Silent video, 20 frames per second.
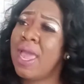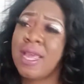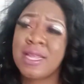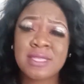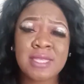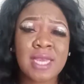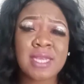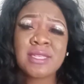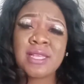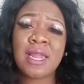
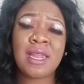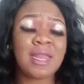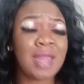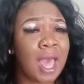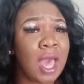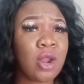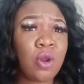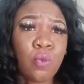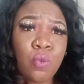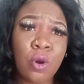It takes a
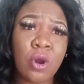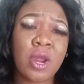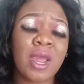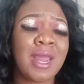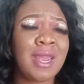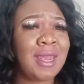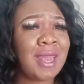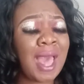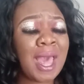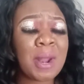lot of work,
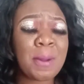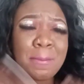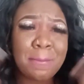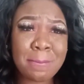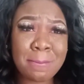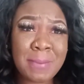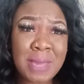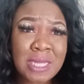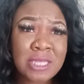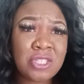a lot
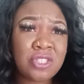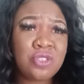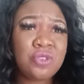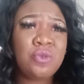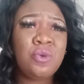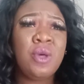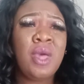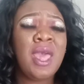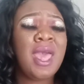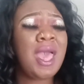of
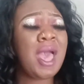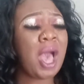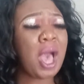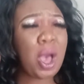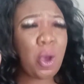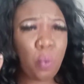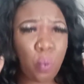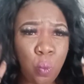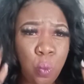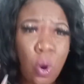mental
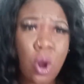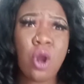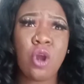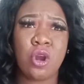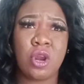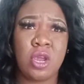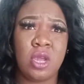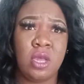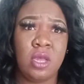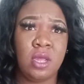
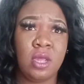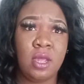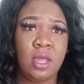work,